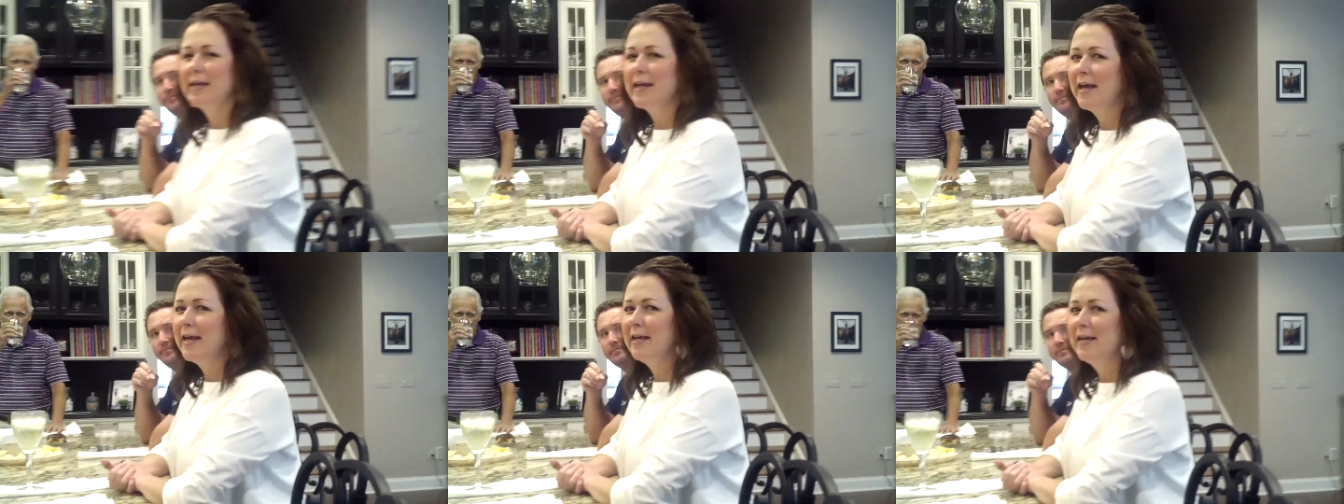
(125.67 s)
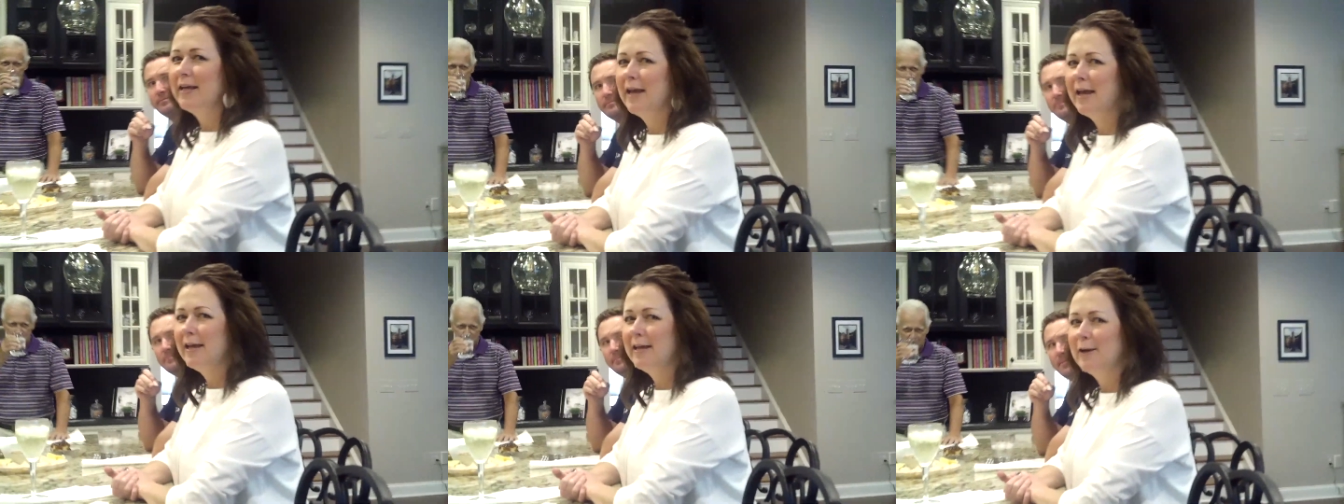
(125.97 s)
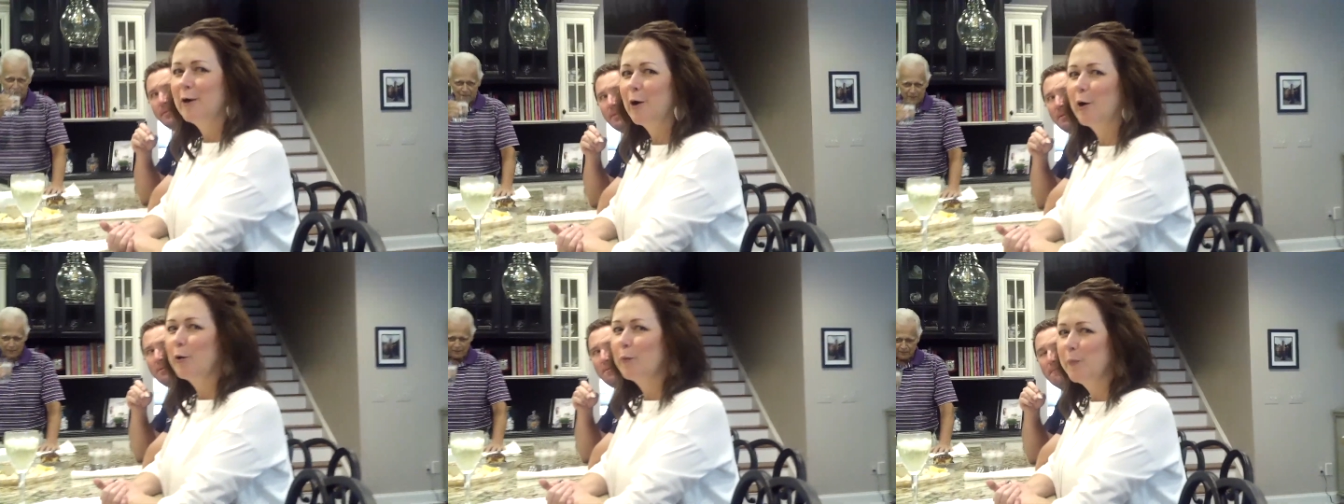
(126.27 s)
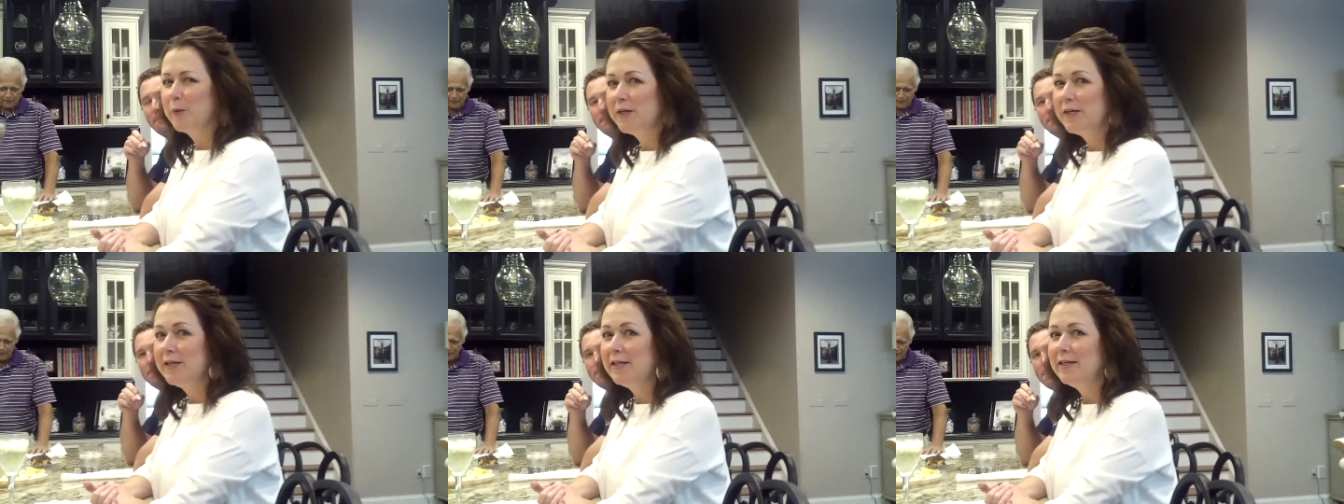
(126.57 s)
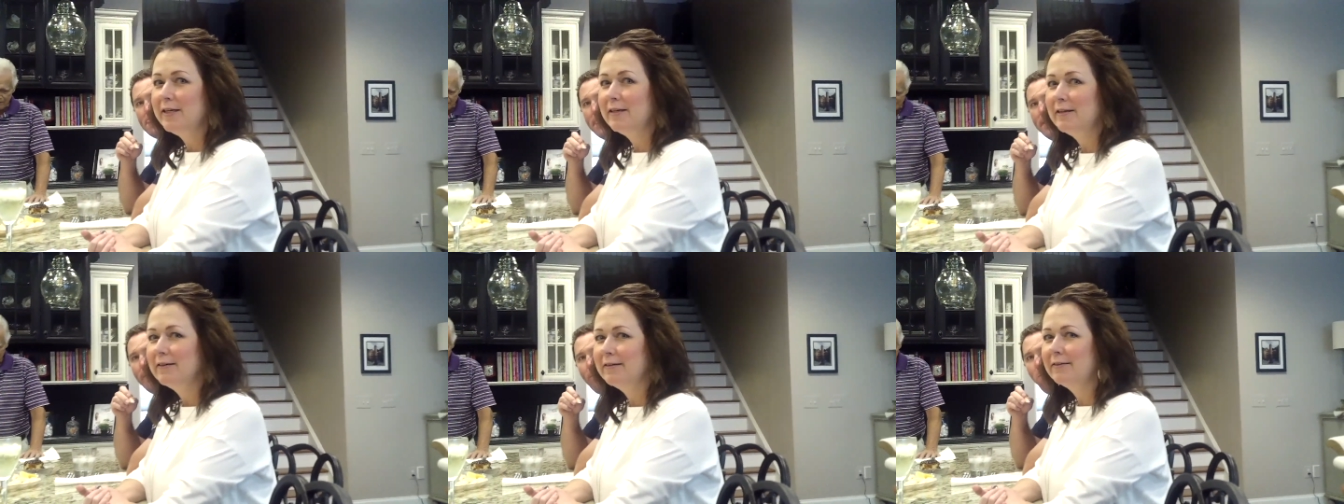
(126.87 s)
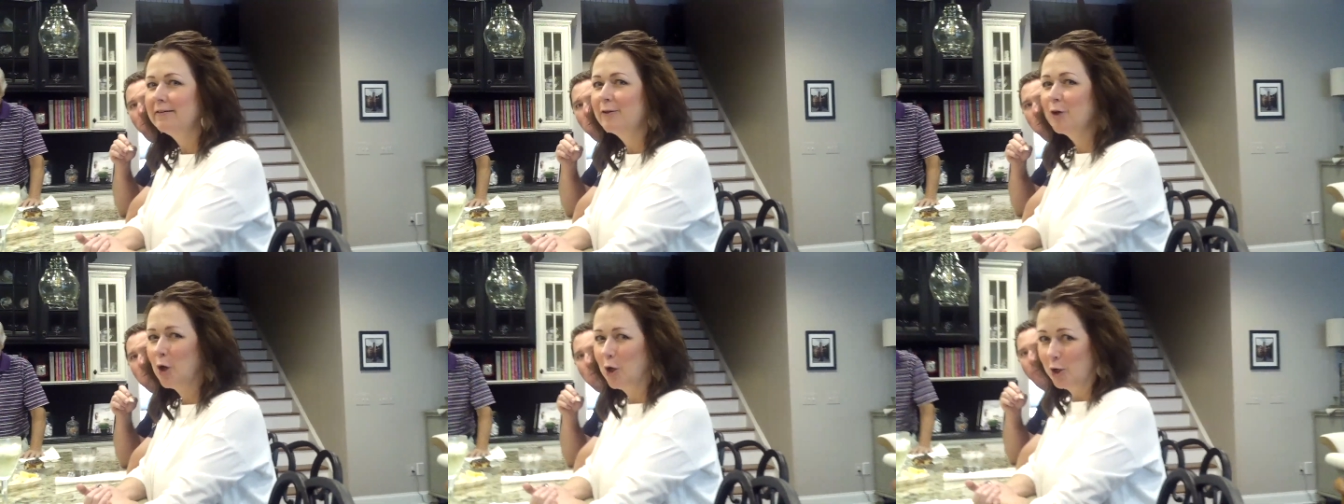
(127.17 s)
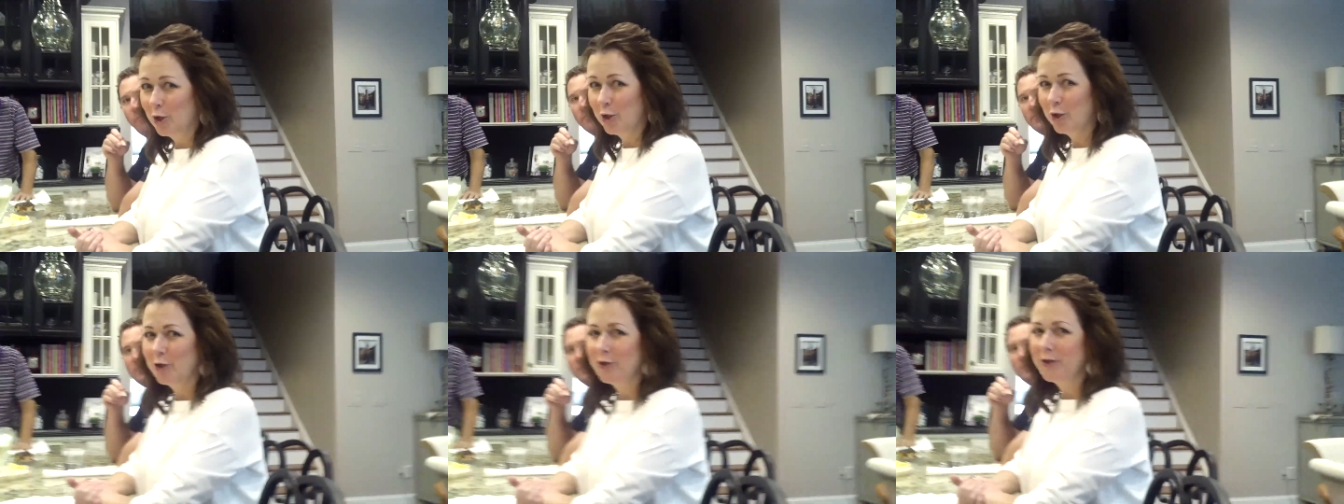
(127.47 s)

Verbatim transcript: AARP card